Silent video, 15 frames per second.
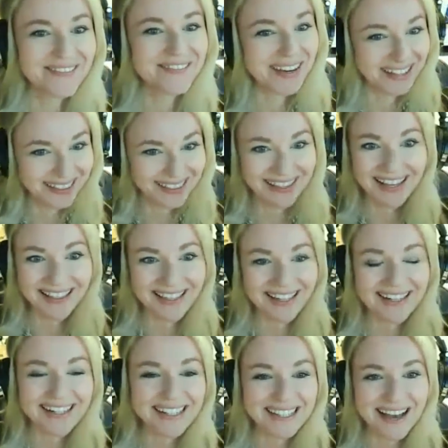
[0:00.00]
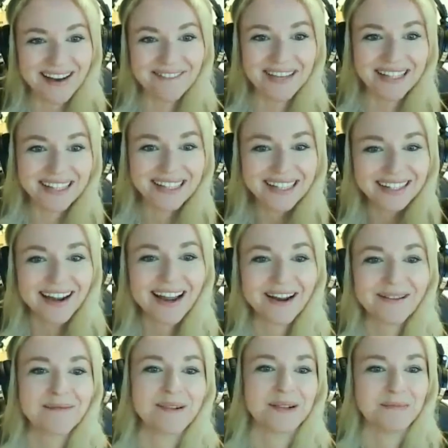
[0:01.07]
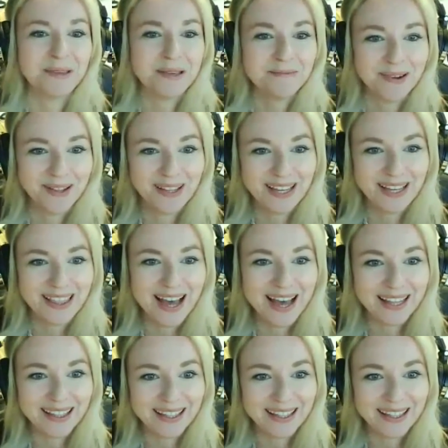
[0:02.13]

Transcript: but like there are some incredible people like that